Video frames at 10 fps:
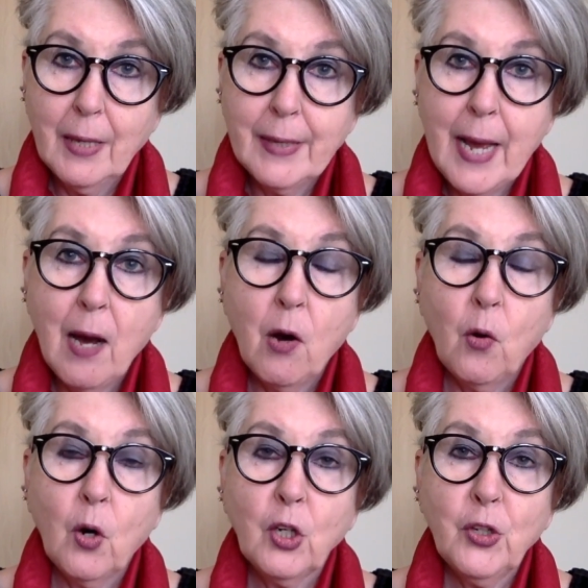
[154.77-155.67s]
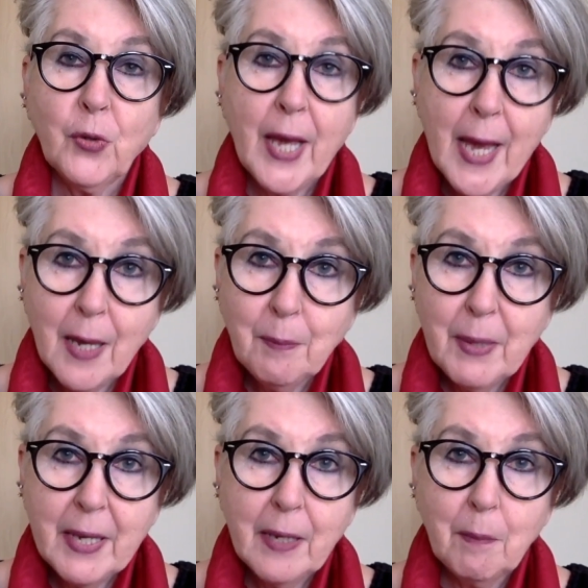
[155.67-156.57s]
Now, you can
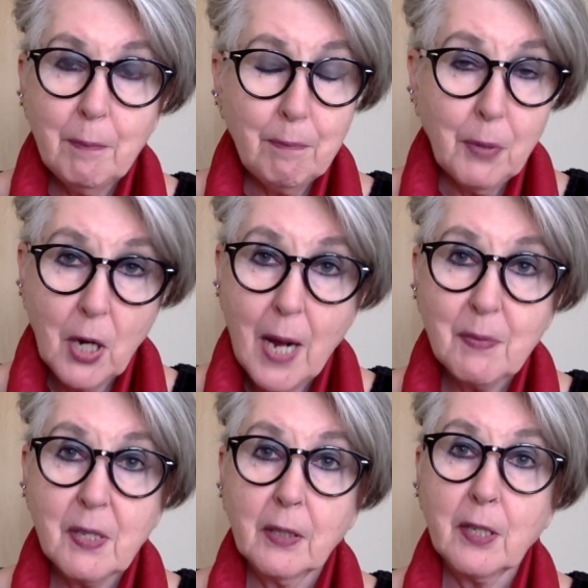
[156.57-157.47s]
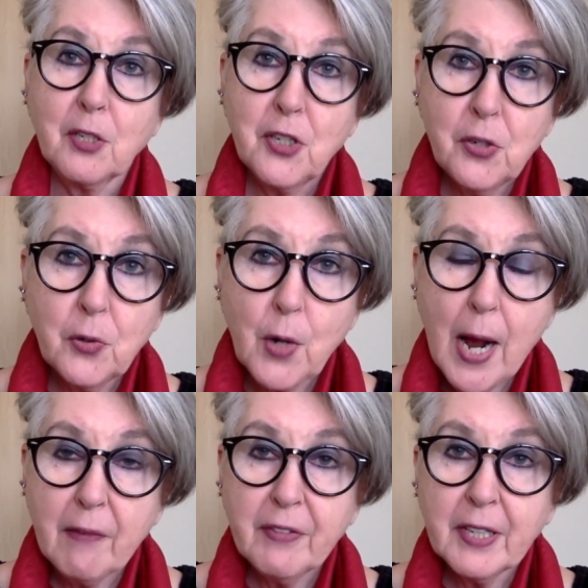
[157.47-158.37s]
be perhaps a little too
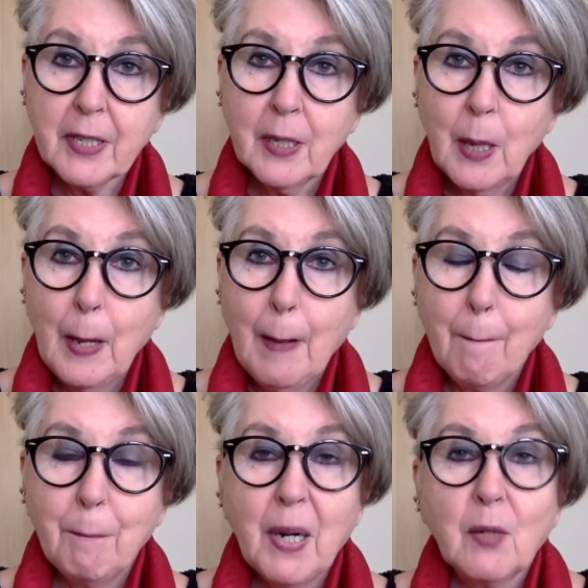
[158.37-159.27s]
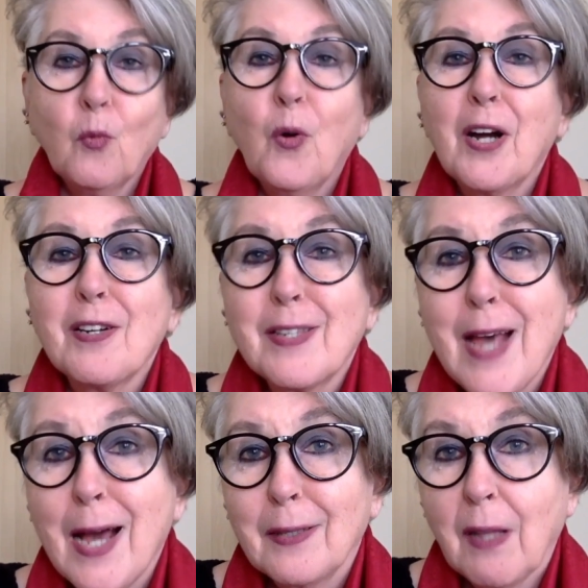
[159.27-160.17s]
graphic, but where's
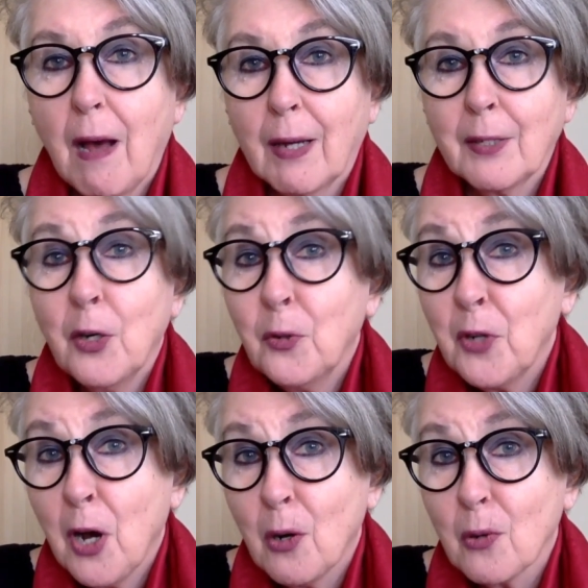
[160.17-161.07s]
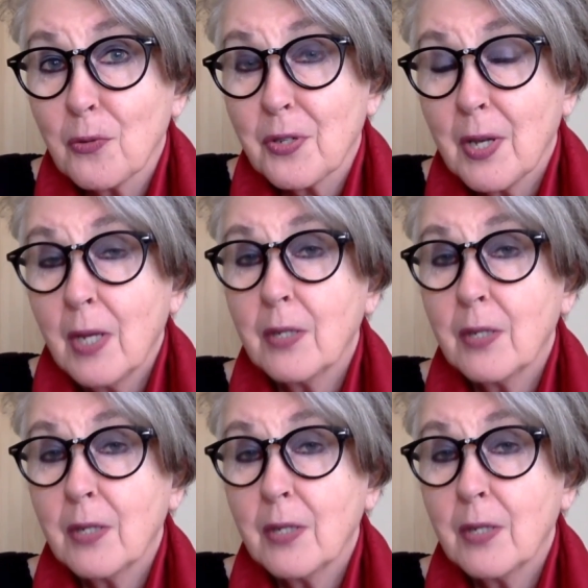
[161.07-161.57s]
that line? Who knows?